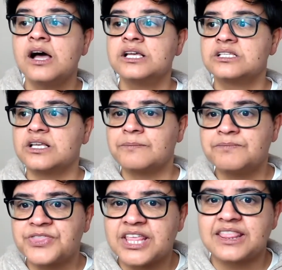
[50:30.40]

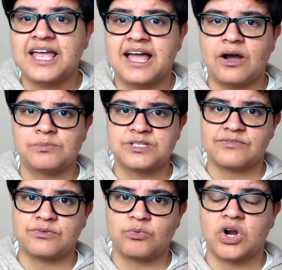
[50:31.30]
something that helps
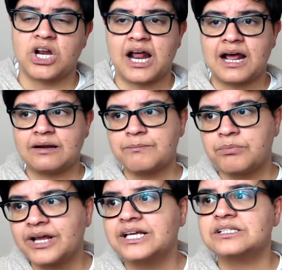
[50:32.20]
everyone and
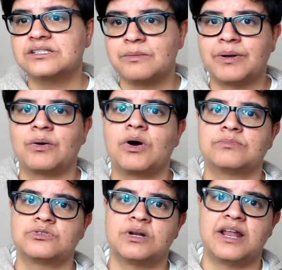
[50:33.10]
brings the belt
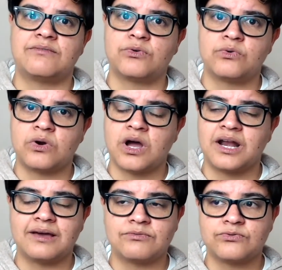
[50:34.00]
up to a
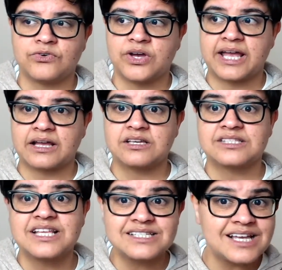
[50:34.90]
level footing.
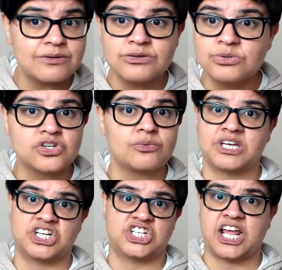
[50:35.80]
Because that's how you stop
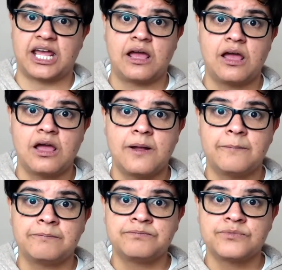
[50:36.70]
this shit.
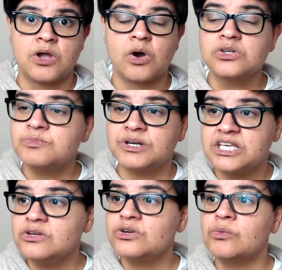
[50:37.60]
ultimately,
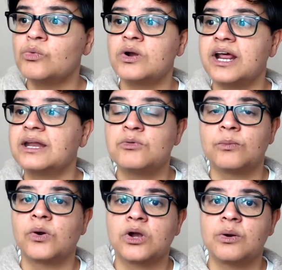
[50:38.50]
you don't want any more
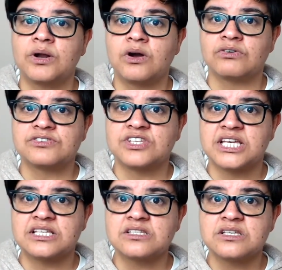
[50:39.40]
Marco
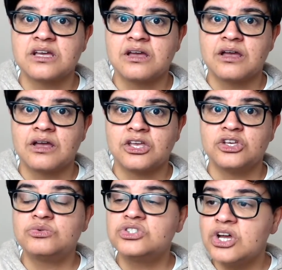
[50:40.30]
Inarises.
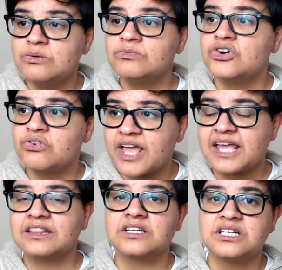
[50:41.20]
You don't
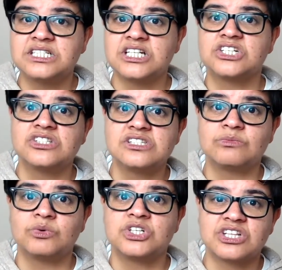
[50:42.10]
create the conditions
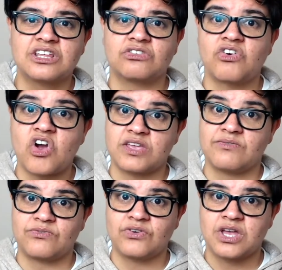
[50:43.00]
in which they
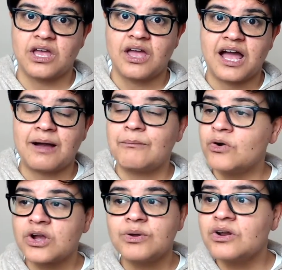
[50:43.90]
thrive. And
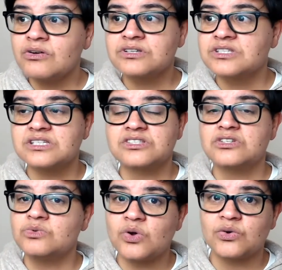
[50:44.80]
Marco Inarises
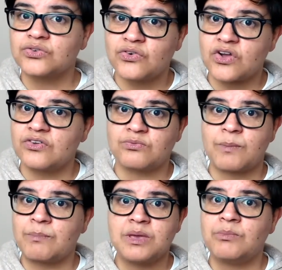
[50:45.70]
do not thrive
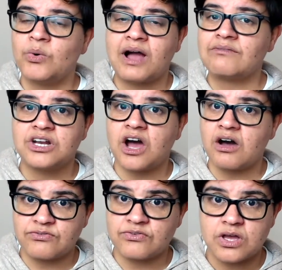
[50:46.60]
when people have
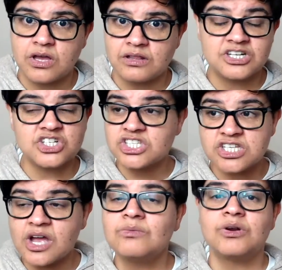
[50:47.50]
enough. They just
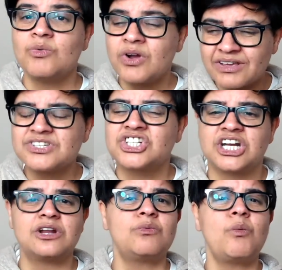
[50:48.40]
don't. No one gives a
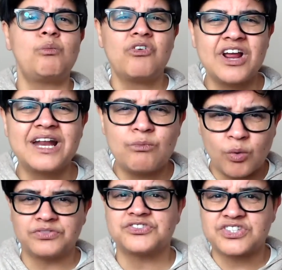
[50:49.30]
shit. No one really
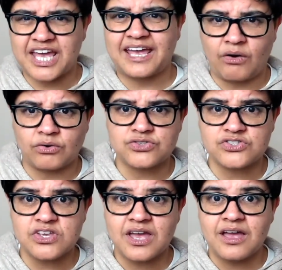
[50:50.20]
wants chaos,